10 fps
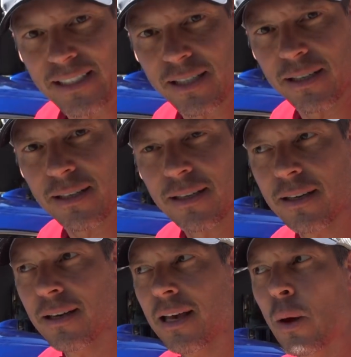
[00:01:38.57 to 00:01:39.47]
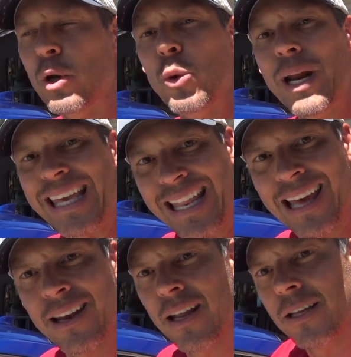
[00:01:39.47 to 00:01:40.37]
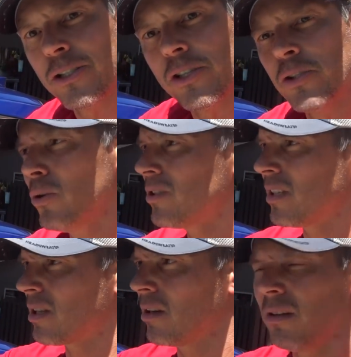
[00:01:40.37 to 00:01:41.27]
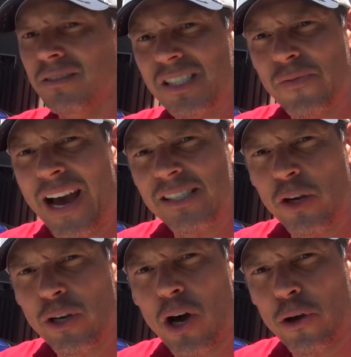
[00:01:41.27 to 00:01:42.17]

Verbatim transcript: it, and when you want to get in, just use this little device here you